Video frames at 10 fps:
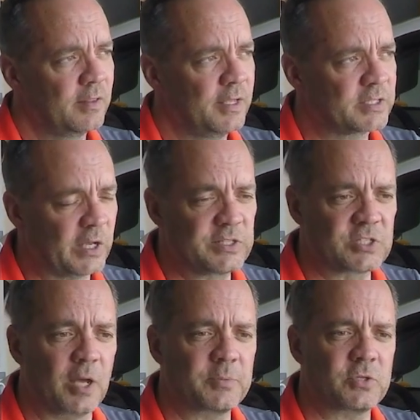it
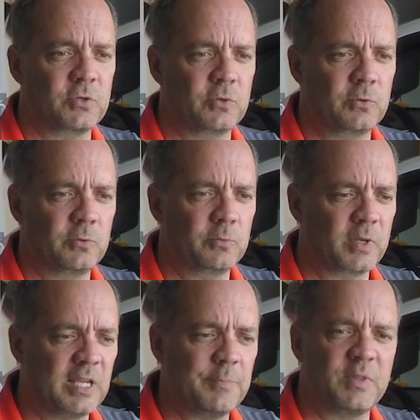tightens up to
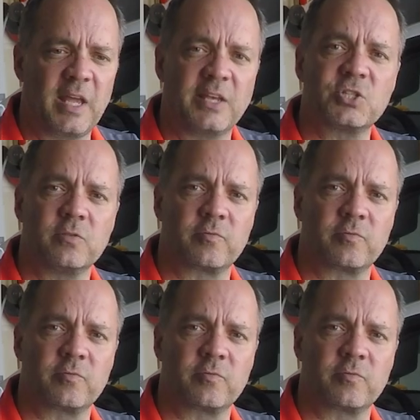keep the engine